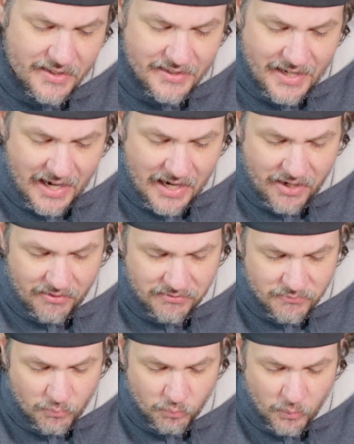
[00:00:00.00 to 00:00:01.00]
Now,
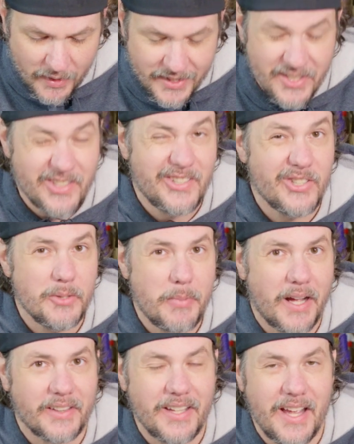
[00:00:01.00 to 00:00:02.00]
what can you do
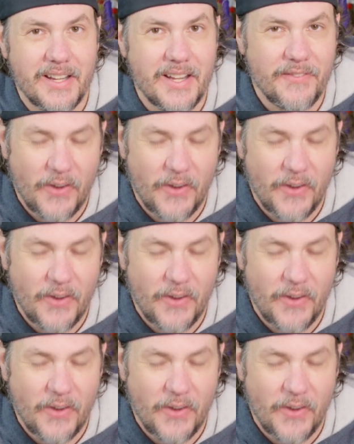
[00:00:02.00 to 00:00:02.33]
about that?